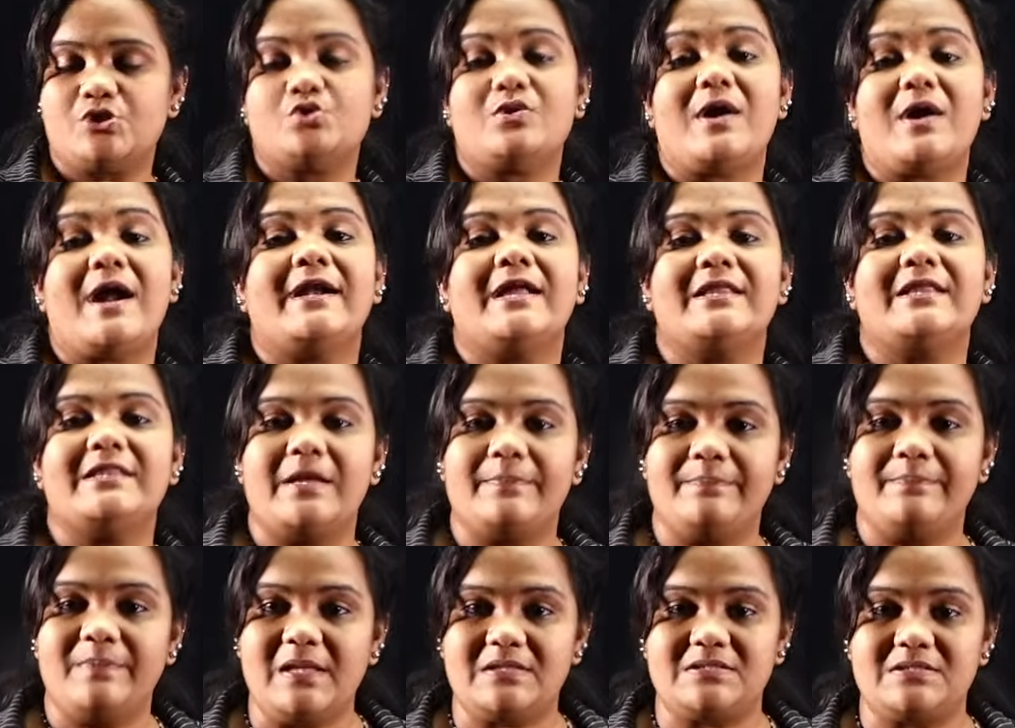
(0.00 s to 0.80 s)
another
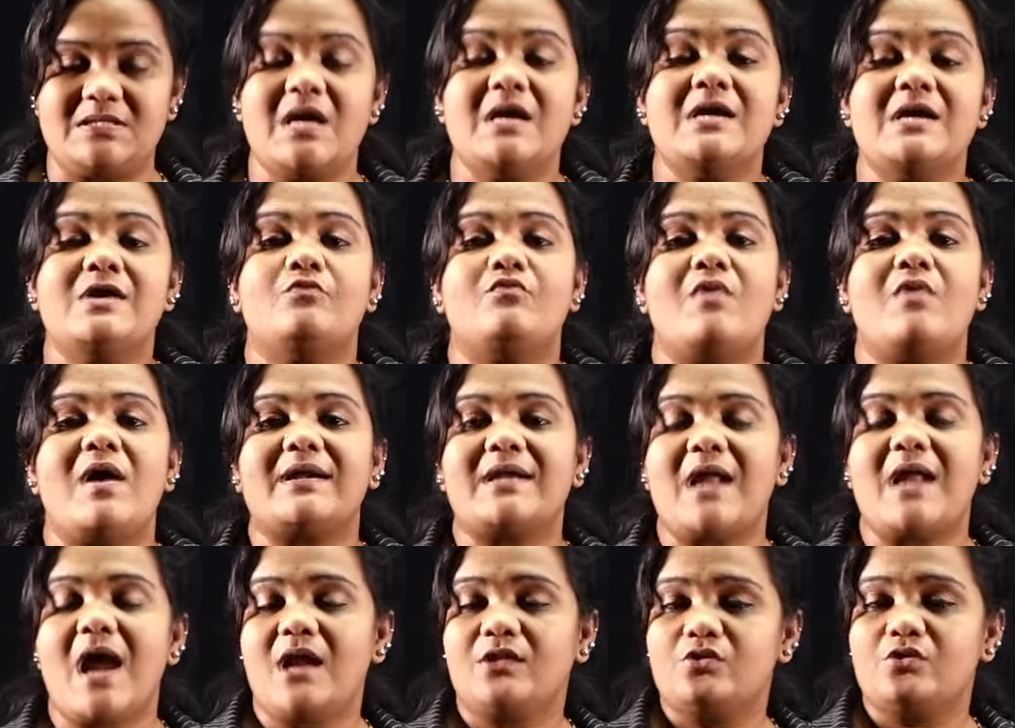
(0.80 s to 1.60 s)
place. What
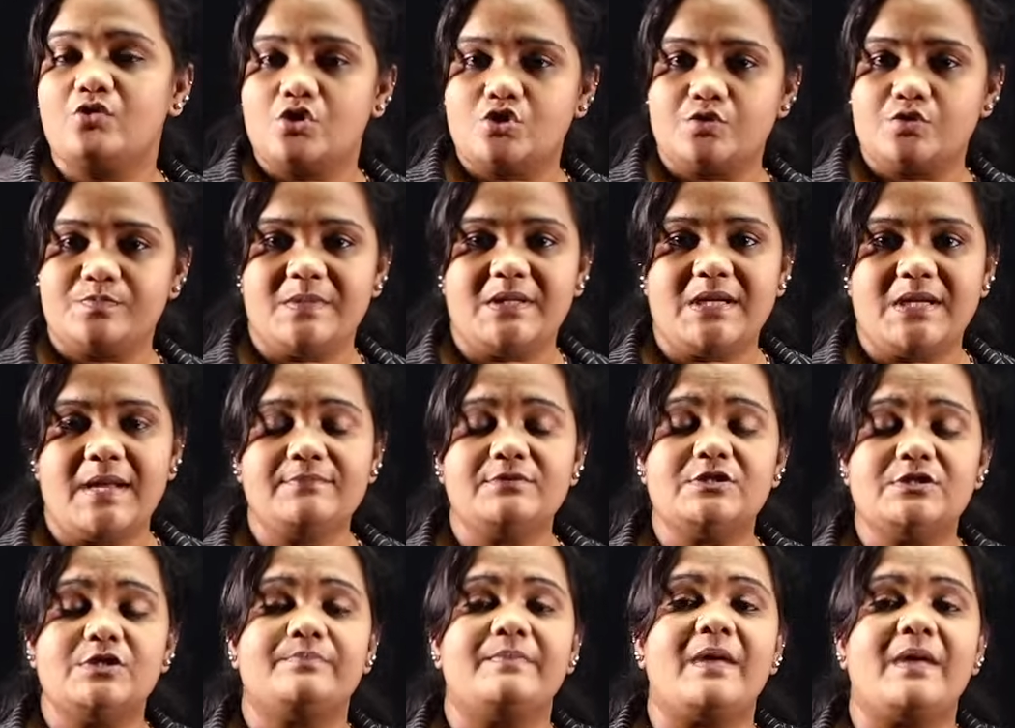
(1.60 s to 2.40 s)
are those
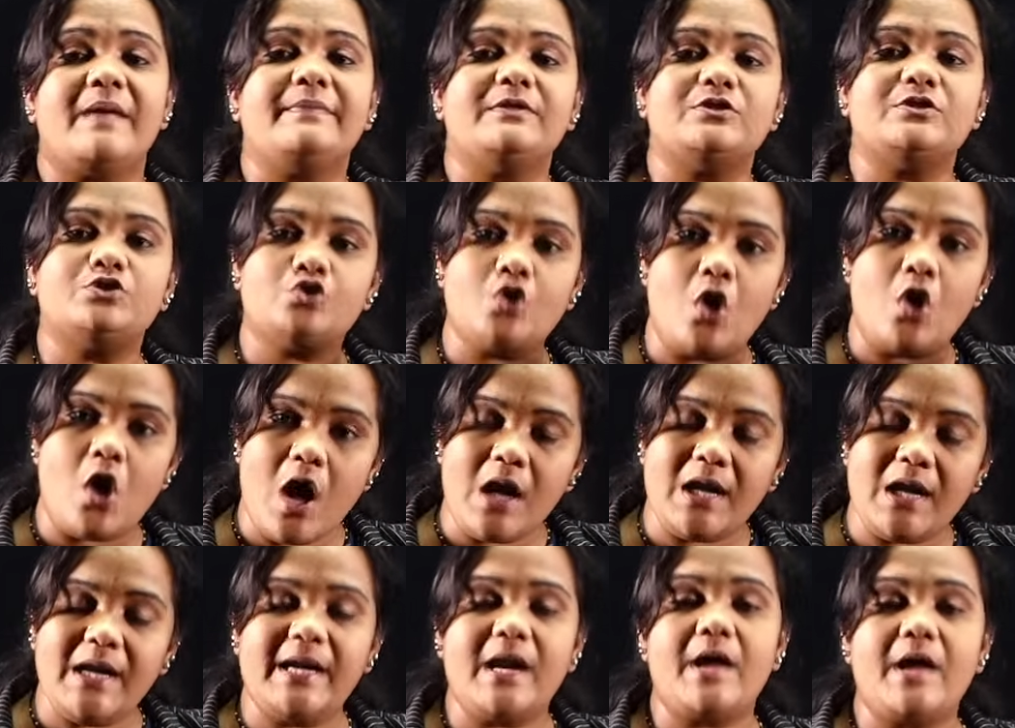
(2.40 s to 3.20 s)
mediums? It may be
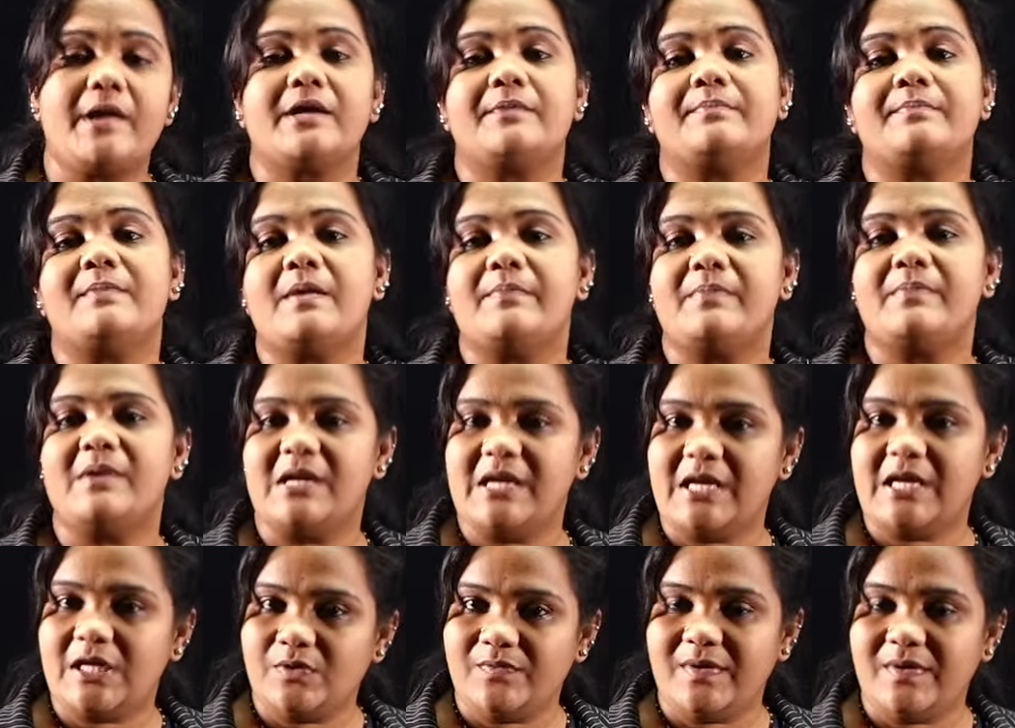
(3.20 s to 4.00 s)
solid, or it may be
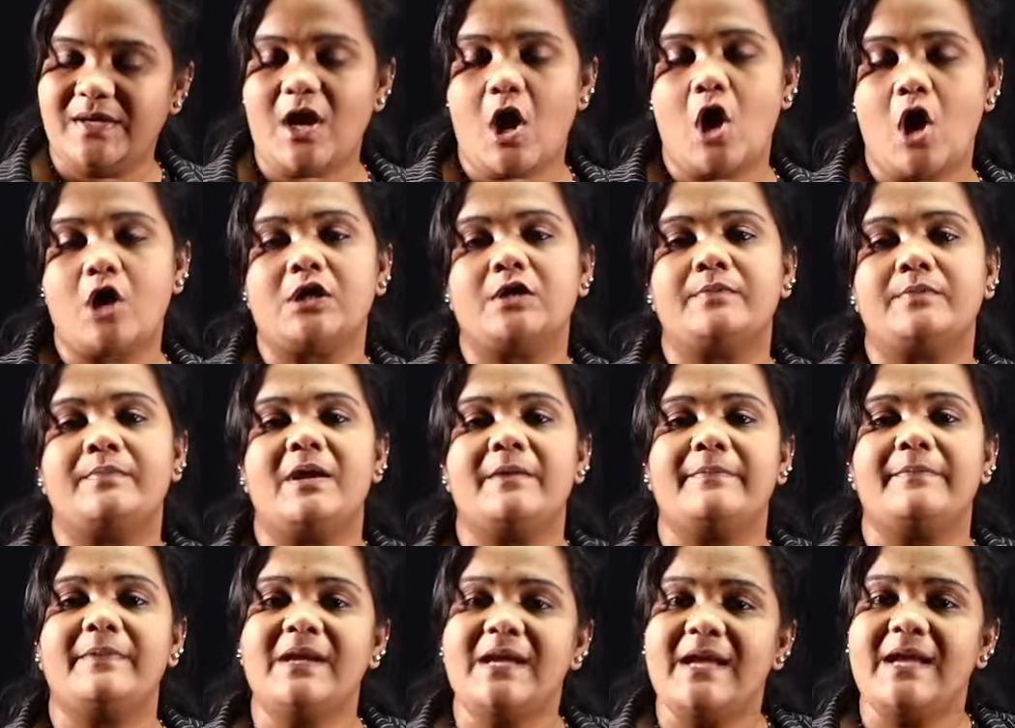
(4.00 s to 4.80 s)
liquid, or it may
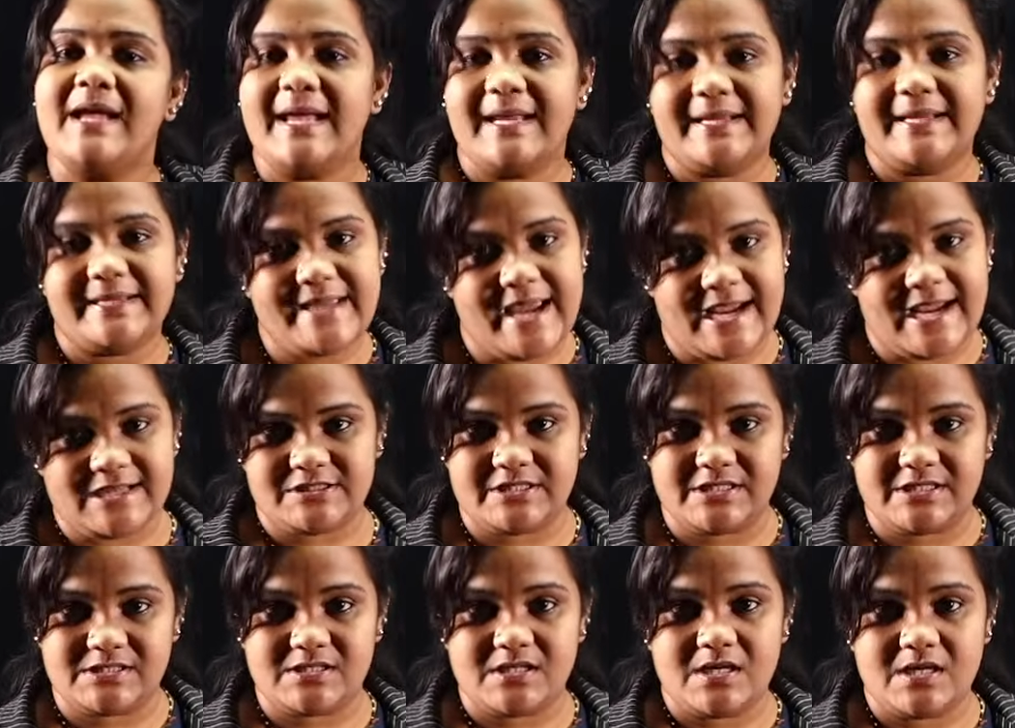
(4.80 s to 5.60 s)
be
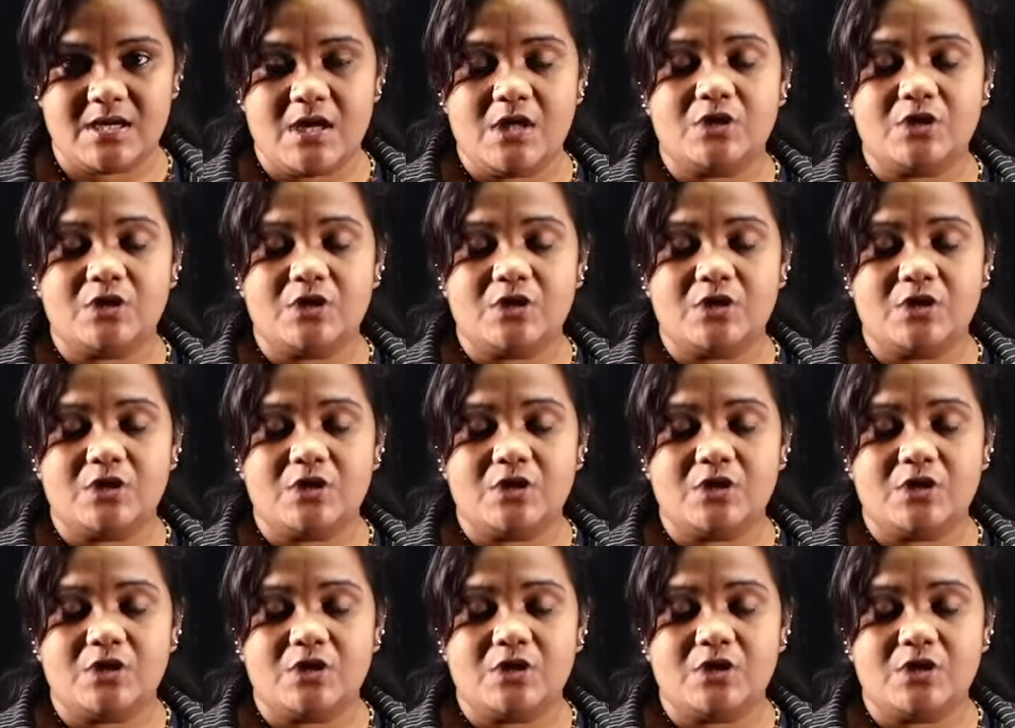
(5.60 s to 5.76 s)
gaseous.